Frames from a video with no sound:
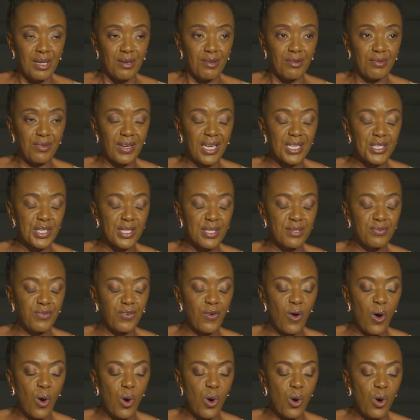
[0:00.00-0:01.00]
Verse
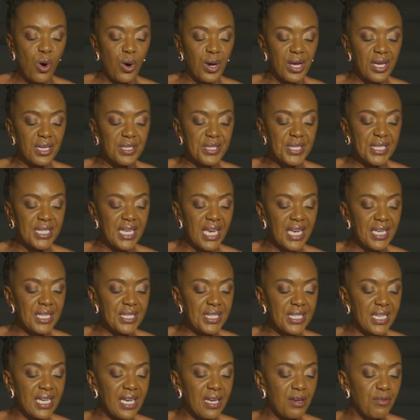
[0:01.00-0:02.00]
4, it
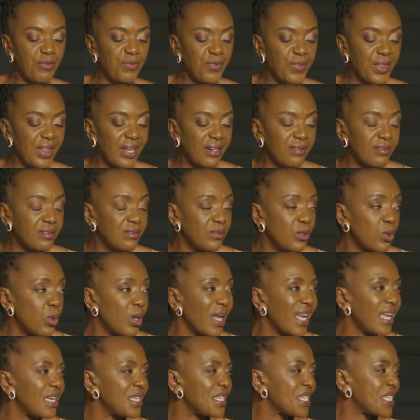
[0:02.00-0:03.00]
says, if the
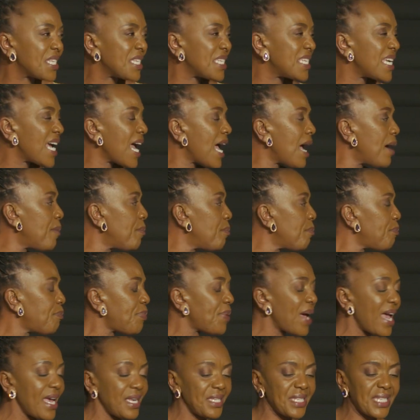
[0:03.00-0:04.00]
ruler's
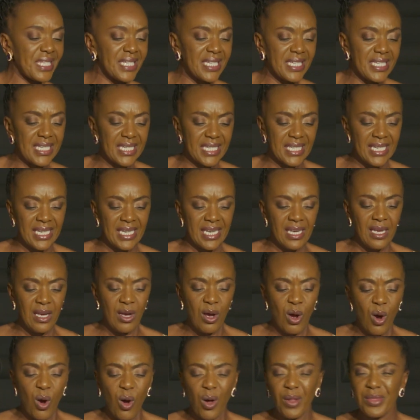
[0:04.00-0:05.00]
tempest
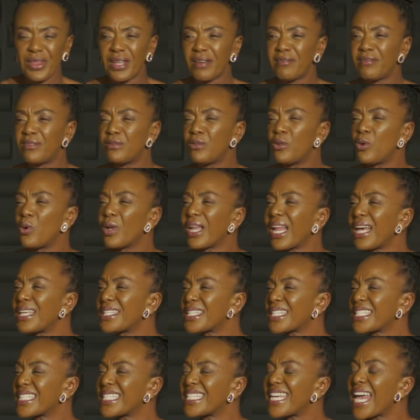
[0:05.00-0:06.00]
or the
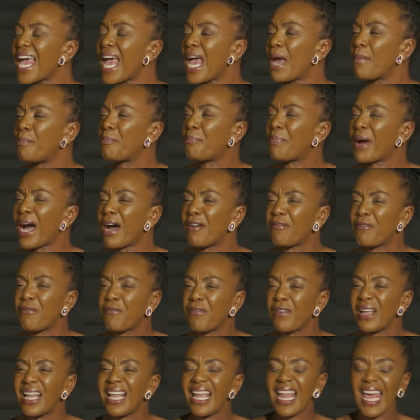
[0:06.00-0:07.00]
ruler's temper
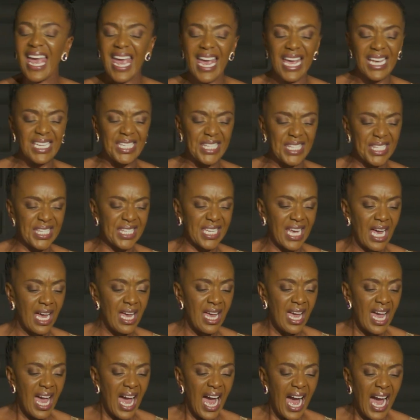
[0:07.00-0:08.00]
flares
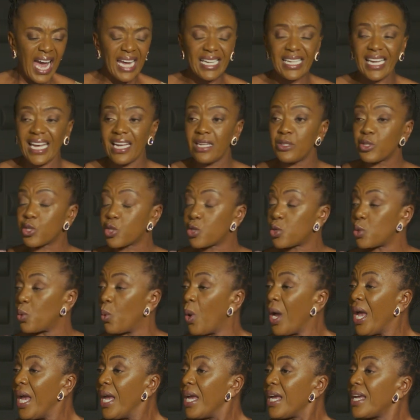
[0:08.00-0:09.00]
against
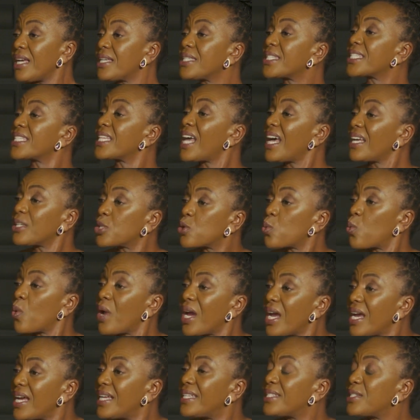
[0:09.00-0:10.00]
you. Is that
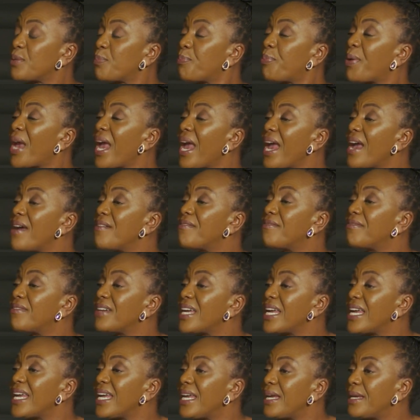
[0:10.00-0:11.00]
word
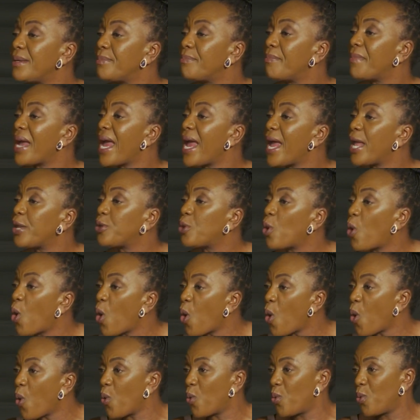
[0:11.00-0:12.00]

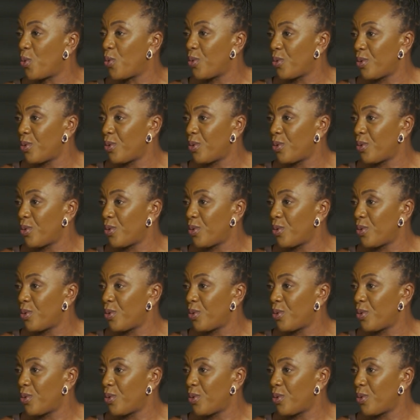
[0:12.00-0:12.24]
perimeno,